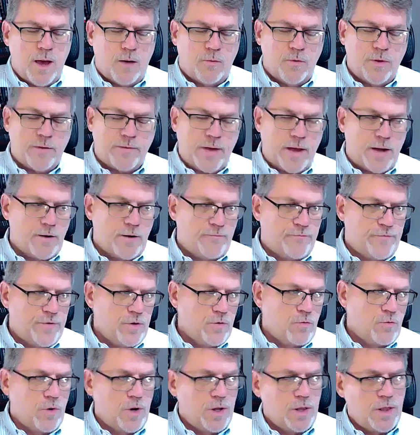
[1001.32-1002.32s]
we've got a
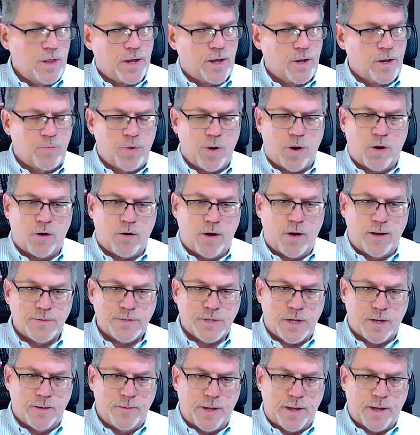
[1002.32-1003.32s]
few really good
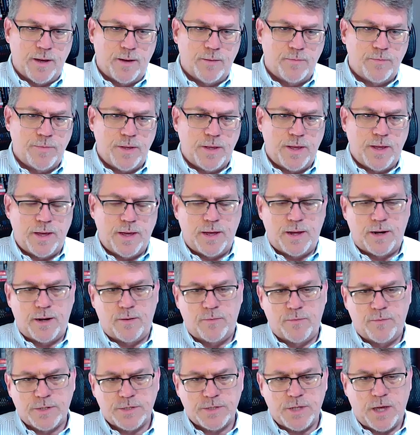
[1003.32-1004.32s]
programs coming up, and
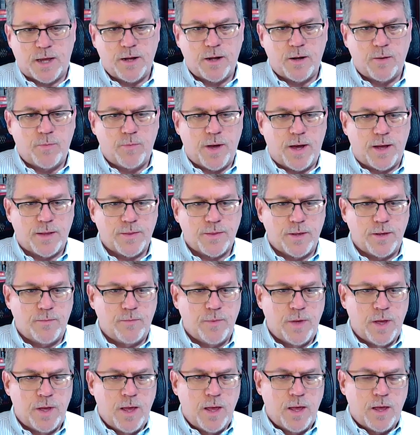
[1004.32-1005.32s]
I'm excited about
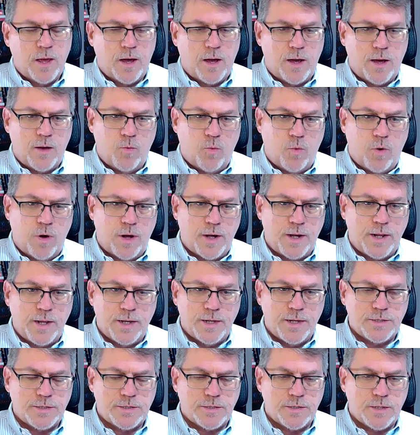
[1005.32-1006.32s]
them. One
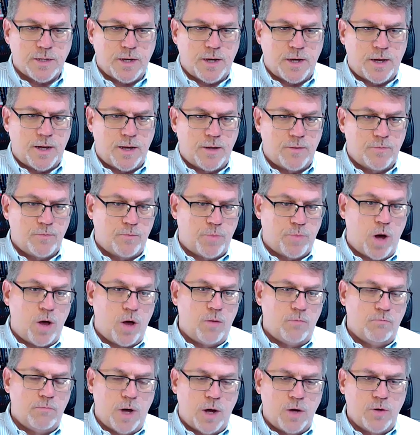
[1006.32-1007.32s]
is
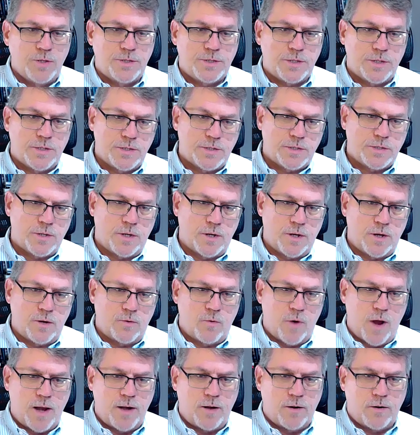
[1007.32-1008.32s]
Paul Moses,
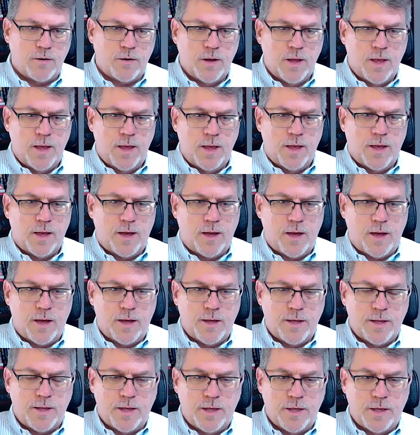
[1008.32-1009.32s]
writer,
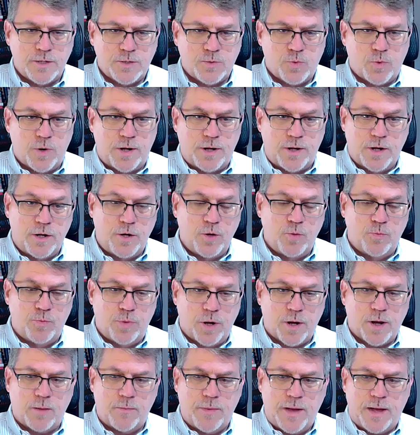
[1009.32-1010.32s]
has written a new
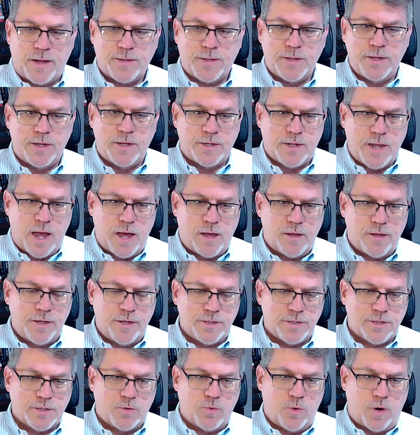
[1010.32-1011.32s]
book about the
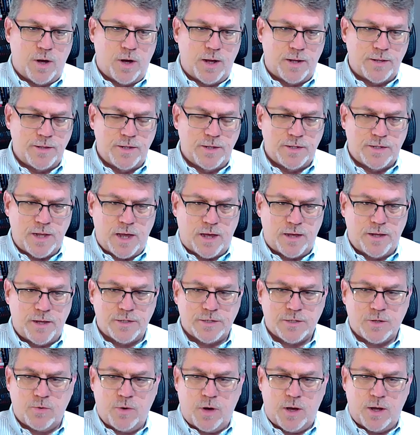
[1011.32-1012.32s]
Italian Squad. And the Italian
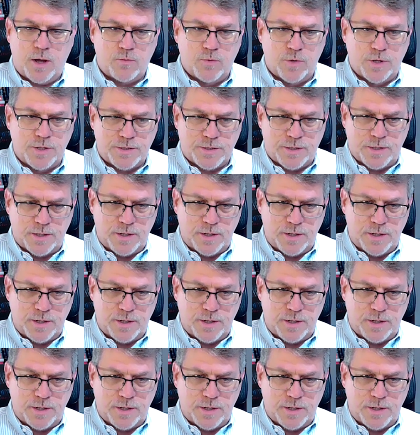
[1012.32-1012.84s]
Squad was